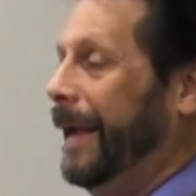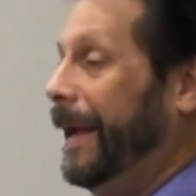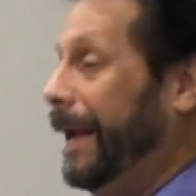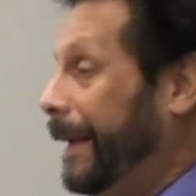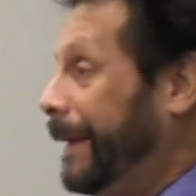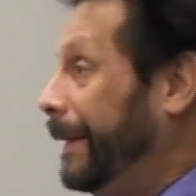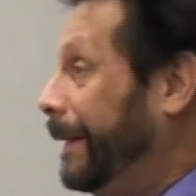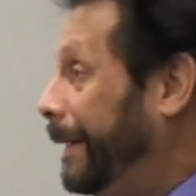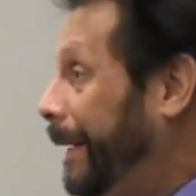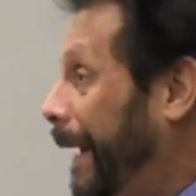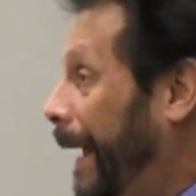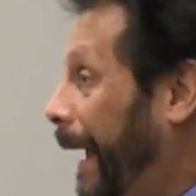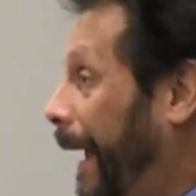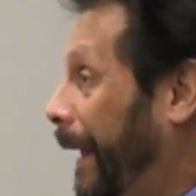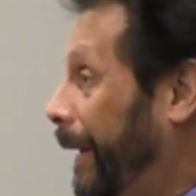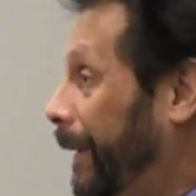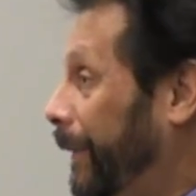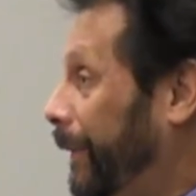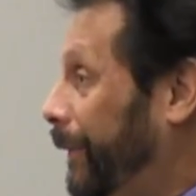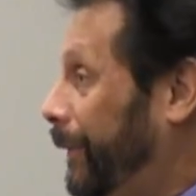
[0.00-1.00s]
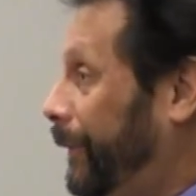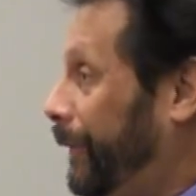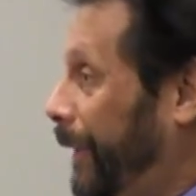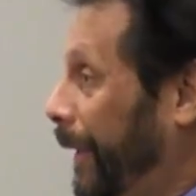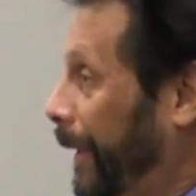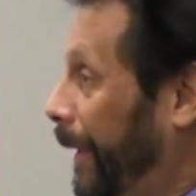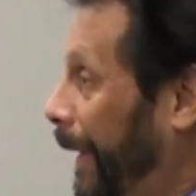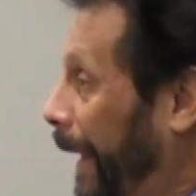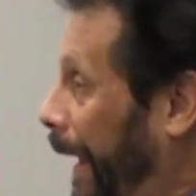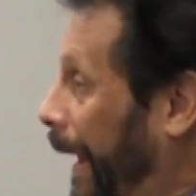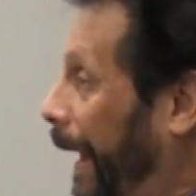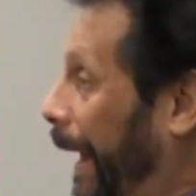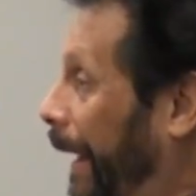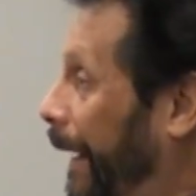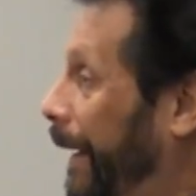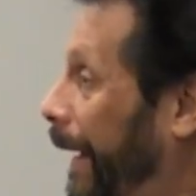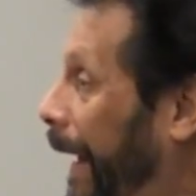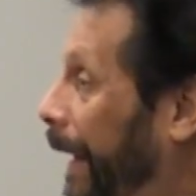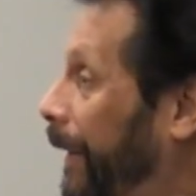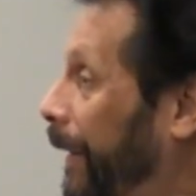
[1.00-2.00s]
hidden and
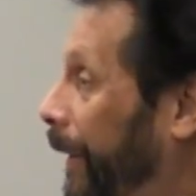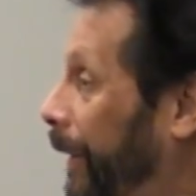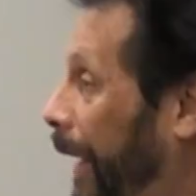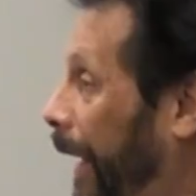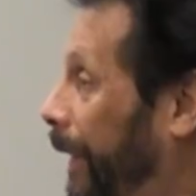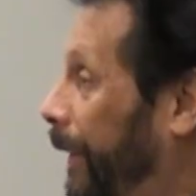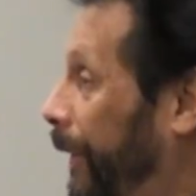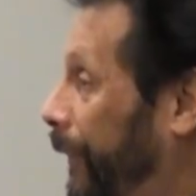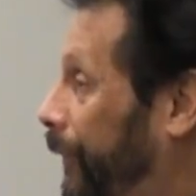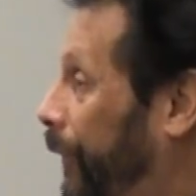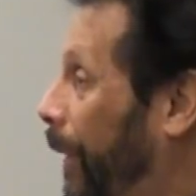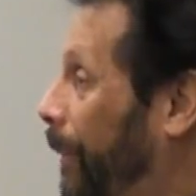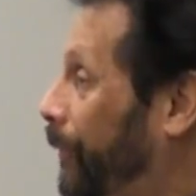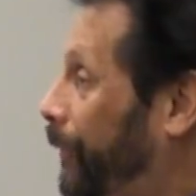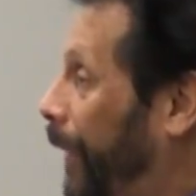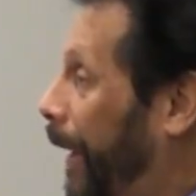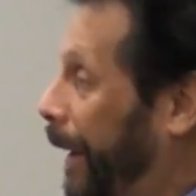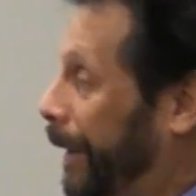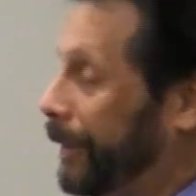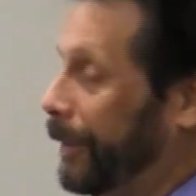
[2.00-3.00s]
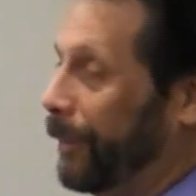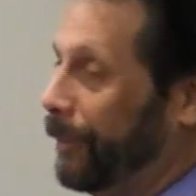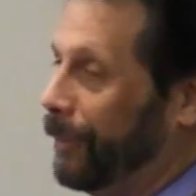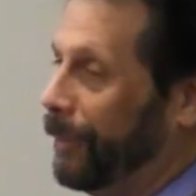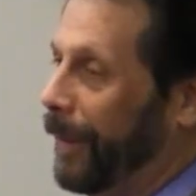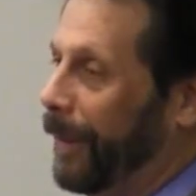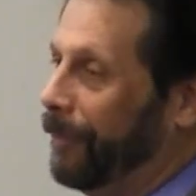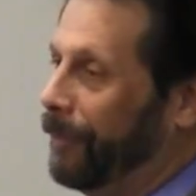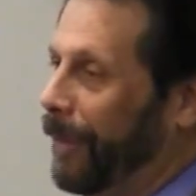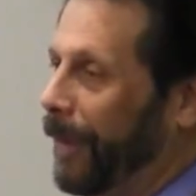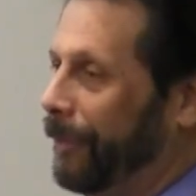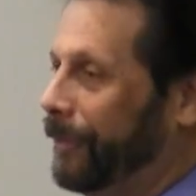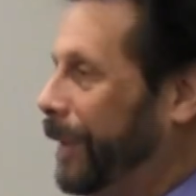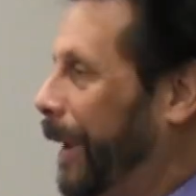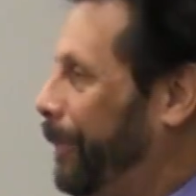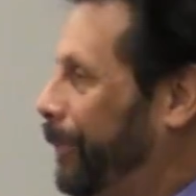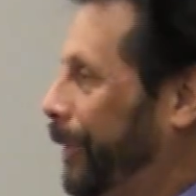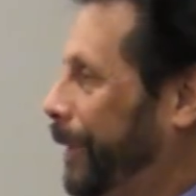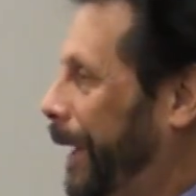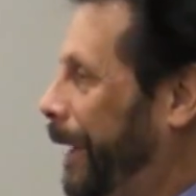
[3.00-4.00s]
the subject of
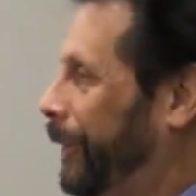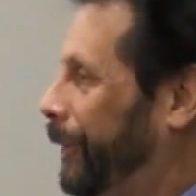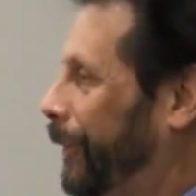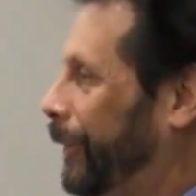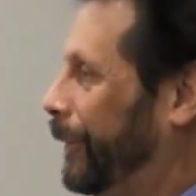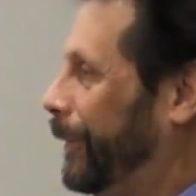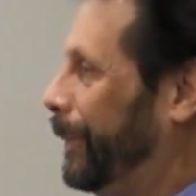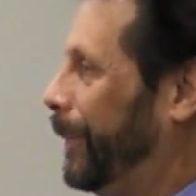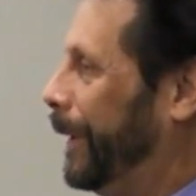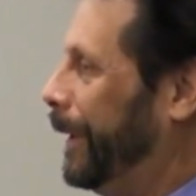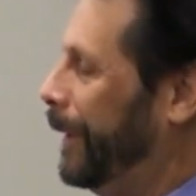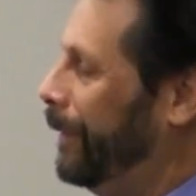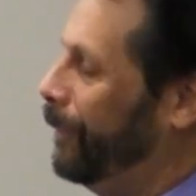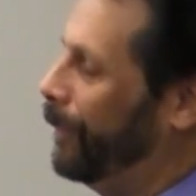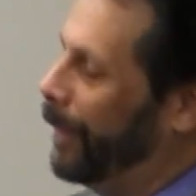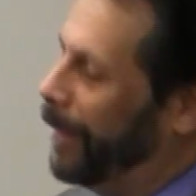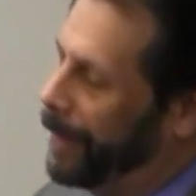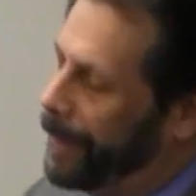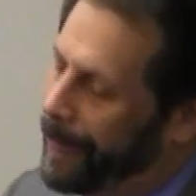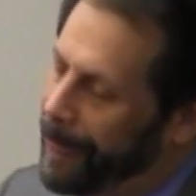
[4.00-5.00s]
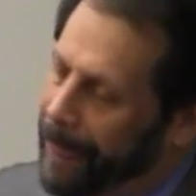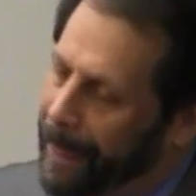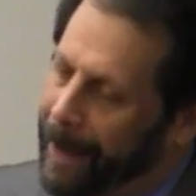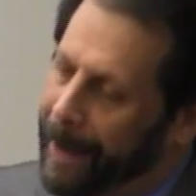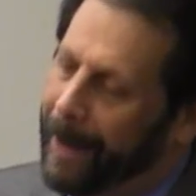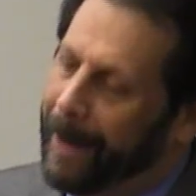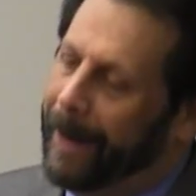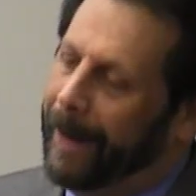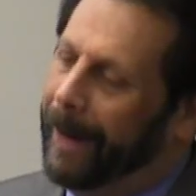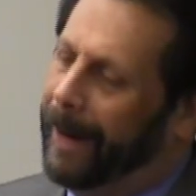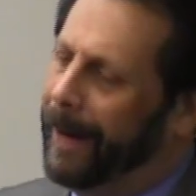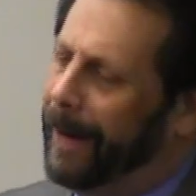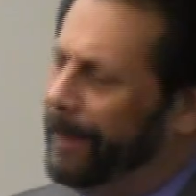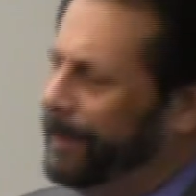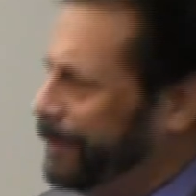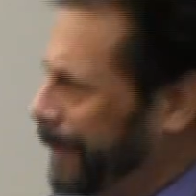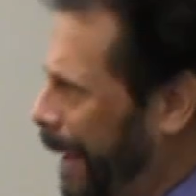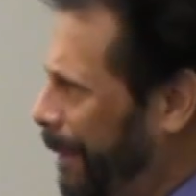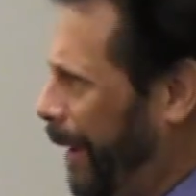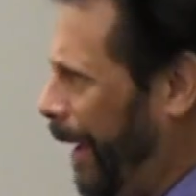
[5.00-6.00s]
depredation to begin with.
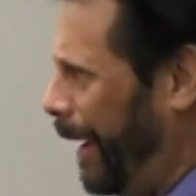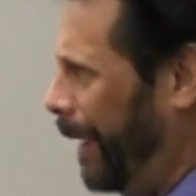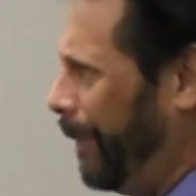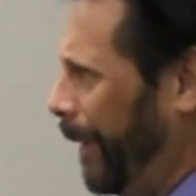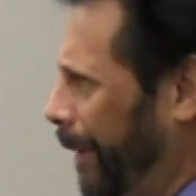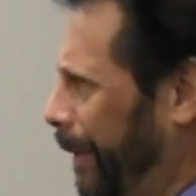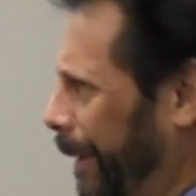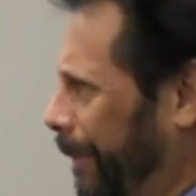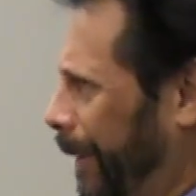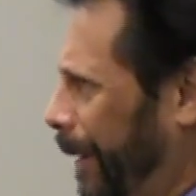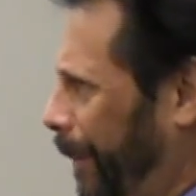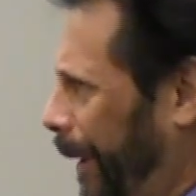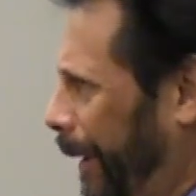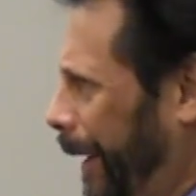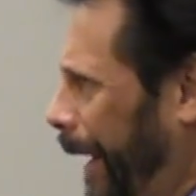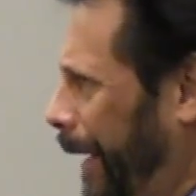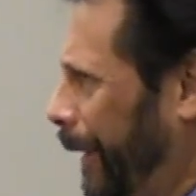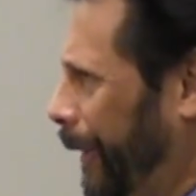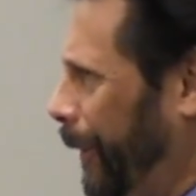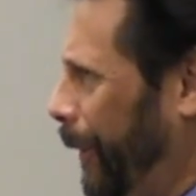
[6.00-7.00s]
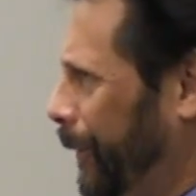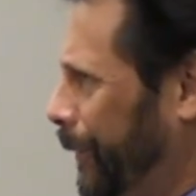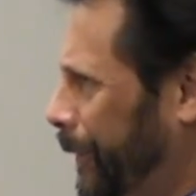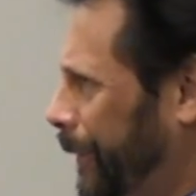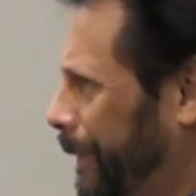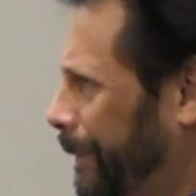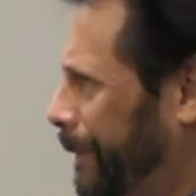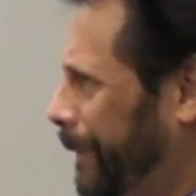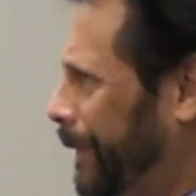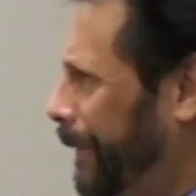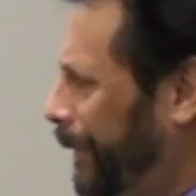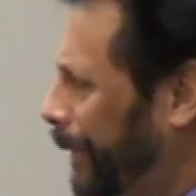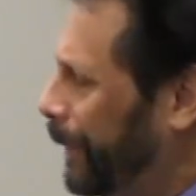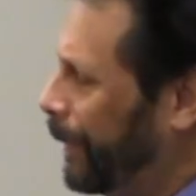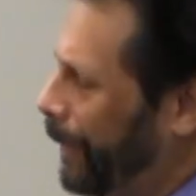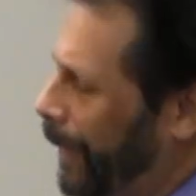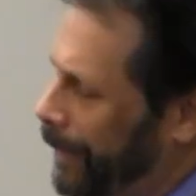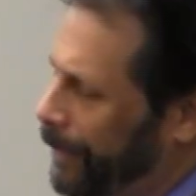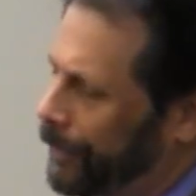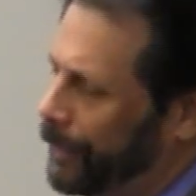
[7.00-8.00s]
Am I getting close to
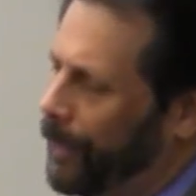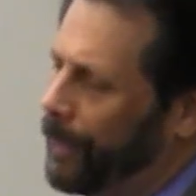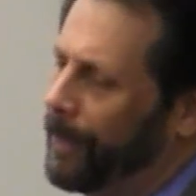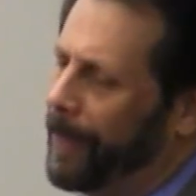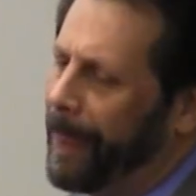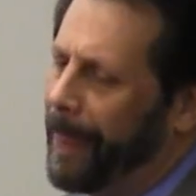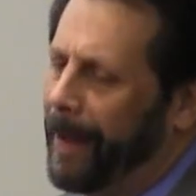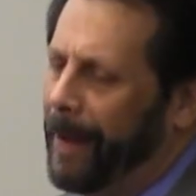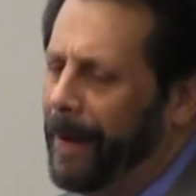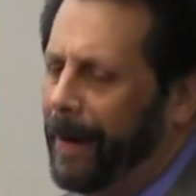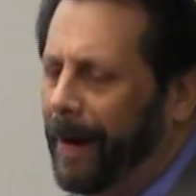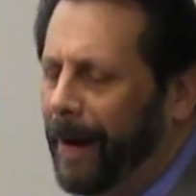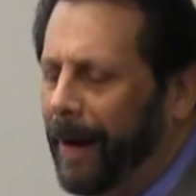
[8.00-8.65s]
the question? So,